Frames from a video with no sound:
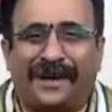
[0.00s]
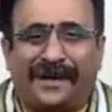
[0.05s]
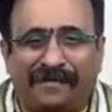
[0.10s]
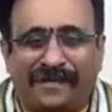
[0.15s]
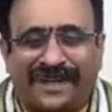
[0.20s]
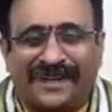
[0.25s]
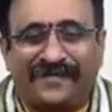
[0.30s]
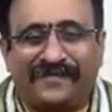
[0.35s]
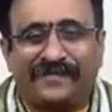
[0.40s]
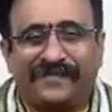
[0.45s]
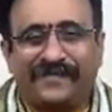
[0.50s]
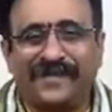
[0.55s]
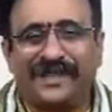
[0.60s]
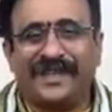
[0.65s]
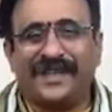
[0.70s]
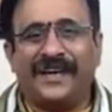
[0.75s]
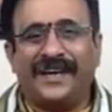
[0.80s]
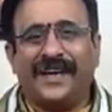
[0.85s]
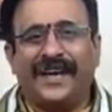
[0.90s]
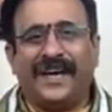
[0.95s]
Rama.
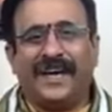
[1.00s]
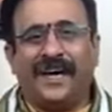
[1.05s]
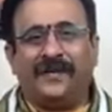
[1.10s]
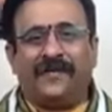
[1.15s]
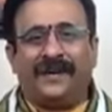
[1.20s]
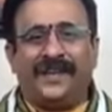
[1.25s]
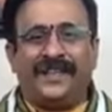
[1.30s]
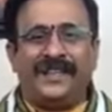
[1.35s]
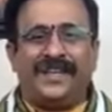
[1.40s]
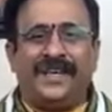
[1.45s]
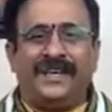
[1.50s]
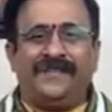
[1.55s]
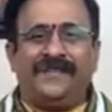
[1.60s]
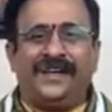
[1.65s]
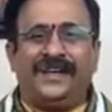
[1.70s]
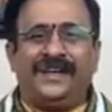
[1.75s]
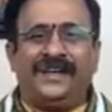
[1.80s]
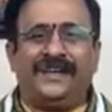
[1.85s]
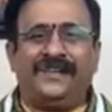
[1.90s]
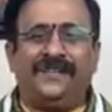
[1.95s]
And one day
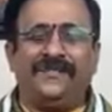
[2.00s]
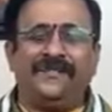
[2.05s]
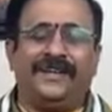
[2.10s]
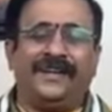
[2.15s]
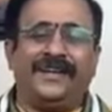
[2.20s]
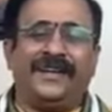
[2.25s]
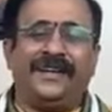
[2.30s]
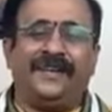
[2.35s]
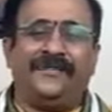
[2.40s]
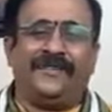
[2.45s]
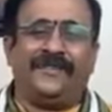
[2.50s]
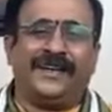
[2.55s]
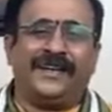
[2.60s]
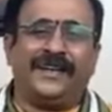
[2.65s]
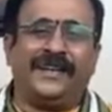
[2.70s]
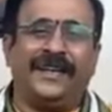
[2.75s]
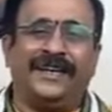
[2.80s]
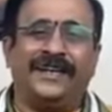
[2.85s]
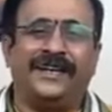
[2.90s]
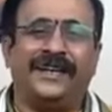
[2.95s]
when he
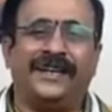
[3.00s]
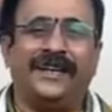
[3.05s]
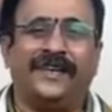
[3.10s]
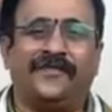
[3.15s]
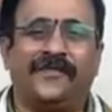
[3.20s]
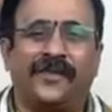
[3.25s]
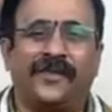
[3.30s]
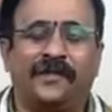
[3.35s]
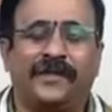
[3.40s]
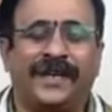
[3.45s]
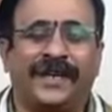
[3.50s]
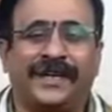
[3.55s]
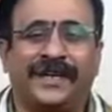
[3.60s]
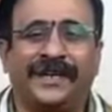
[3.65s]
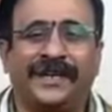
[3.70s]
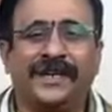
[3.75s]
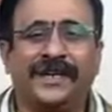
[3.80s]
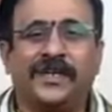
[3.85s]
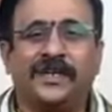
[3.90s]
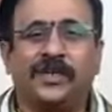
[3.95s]
heard from
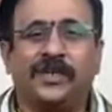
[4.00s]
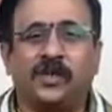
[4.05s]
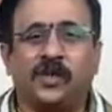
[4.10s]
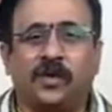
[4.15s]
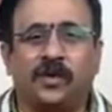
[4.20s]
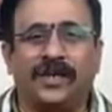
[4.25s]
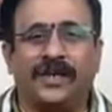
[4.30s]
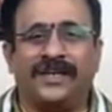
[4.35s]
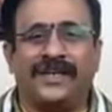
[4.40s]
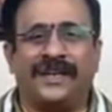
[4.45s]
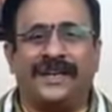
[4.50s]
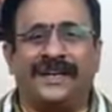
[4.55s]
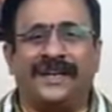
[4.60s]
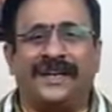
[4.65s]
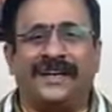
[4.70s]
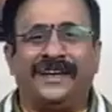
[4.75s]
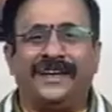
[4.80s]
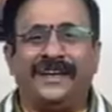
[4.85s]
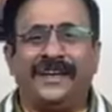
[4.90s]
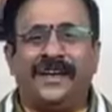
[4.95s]
a
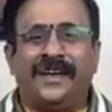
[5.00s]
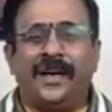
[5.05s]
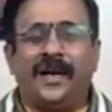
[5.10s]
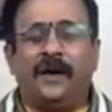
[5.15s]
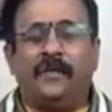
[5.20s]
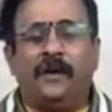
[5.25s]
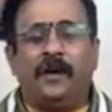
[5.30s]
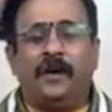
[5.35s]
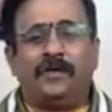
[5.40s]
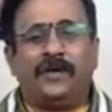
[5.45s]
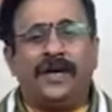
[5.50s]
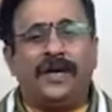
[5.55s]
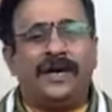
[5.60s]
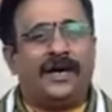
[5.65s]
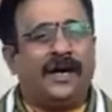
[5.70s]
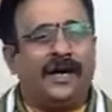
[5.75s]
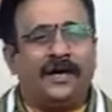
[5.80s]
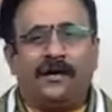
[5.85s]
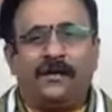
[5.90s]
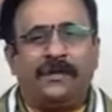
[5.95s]
storyteller about
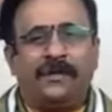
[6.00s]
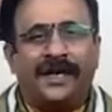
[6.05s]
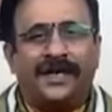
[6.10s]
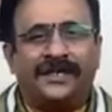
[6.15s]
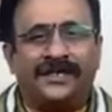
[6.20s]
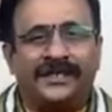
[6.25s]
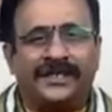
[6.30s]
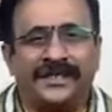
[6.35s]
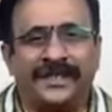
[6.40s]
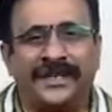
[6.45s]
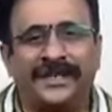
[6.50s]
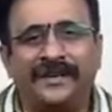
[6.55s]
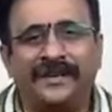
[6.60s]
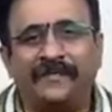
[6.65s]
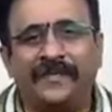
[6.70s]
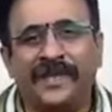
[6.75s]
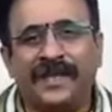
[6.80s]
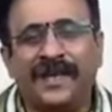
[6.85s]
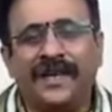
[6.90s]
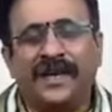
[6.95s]

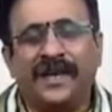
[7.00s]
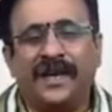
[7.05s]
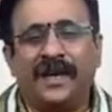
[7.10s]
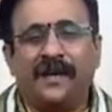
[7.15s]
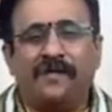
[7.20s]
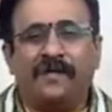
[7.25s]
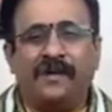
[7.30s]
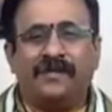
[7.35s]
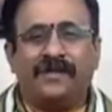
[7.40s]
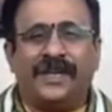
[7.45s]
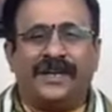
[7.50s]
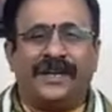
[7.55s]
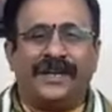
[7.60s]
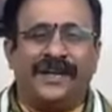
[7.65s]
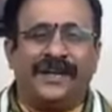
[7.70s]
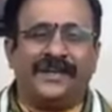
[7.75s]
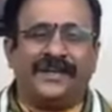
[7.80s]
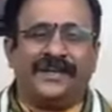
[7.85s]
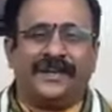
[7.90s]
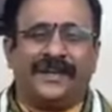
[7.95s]
Hanumanji, about the
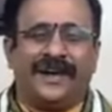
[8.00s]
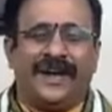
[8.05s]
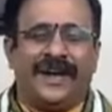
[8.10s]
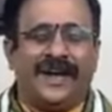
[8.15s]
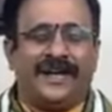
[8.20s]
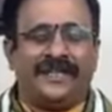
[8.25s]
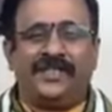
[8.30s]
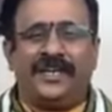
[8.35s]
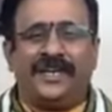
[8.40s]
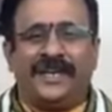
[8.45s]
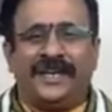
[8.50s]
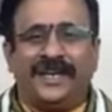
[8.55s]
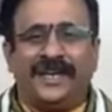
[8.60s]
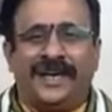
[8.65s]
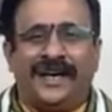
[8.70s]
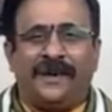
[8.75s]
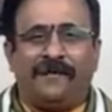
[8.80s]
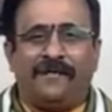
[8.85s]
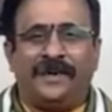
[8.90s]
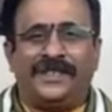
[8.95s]
gate at
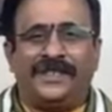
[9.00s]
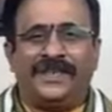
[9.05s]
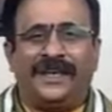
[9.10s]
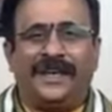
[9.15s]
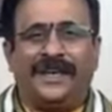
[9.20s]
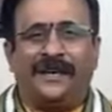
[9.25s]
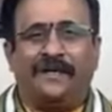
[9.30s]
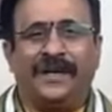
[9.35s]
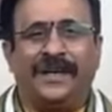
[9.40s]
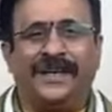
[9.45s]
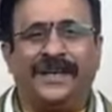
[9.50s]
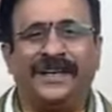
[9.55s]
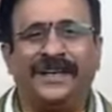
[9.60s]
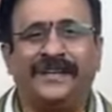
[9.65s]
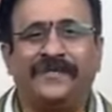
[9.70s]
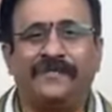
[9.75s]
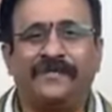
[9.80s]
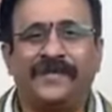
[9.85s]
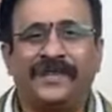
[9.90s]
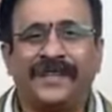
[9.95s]
Anjaneya,
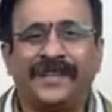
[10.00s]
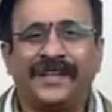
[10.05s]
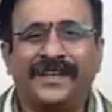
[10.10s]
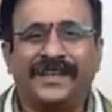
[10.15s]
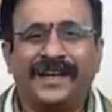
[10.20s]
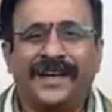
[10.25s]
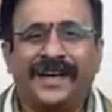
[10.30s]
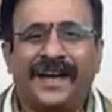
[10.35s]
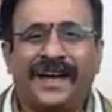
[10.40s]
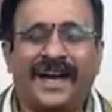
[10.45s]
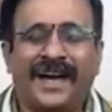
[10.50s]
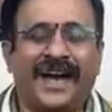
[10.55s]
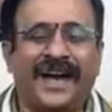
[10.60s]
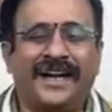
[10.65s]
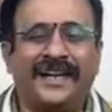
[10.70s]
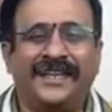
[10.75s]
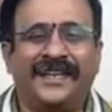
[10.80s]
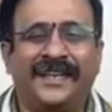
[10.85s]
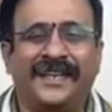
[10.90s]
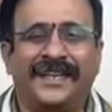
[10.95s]
Bajrangabali,
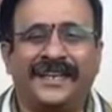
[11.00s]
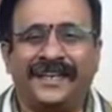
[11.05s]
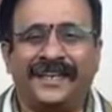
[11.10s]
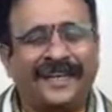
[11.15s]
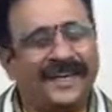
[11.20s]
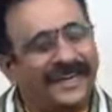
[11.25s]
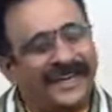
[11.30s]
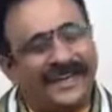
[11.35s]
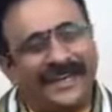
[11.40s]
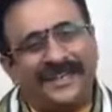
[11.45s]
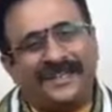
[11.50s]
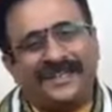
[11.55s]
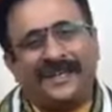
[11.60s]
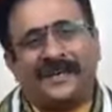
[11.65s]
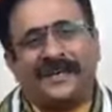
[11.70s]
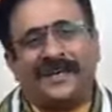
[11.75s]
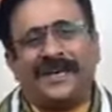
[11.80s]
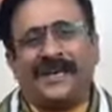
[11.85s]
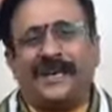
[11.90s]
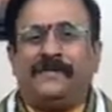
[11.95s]
and the
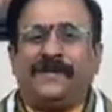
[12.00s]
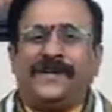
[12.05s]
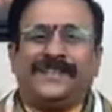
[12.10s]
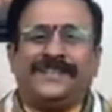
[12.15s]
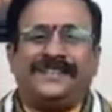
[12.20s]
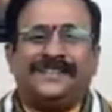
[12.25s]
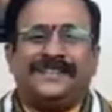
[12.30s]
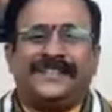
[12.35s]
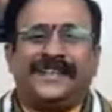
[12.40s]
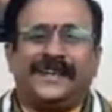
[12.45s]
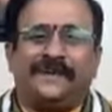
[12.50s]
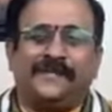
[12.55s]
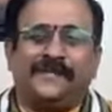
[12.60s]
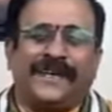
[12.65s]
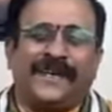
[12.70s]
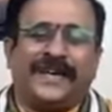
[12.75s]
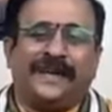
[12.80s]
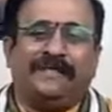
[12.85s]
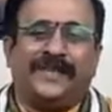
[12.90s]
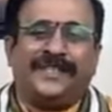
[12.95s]

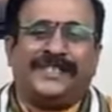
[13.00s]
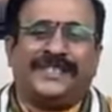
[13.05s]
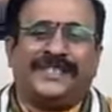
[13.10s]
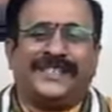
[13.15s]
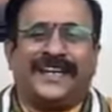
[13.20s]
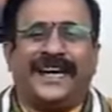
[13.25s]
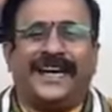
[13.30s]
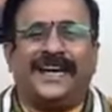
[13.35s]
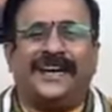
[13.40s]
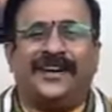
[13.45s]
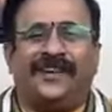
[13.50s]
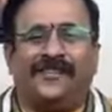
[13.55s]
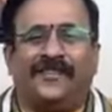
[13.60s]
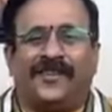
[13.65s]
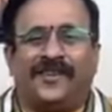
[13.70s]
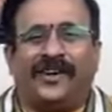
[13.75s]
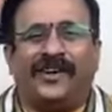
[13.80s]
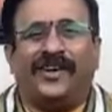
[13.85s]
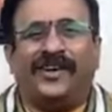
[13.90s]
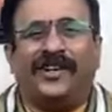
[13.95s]
amicable style of
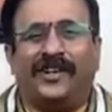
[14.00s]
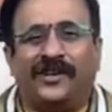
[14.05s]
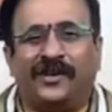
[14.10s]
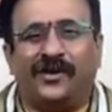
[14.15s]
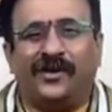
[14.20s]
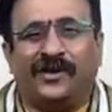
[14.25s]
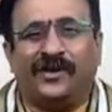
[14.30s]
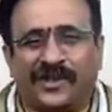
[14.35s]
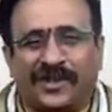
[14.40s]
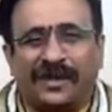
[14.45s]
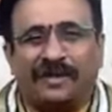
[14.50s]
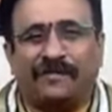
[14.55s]
all those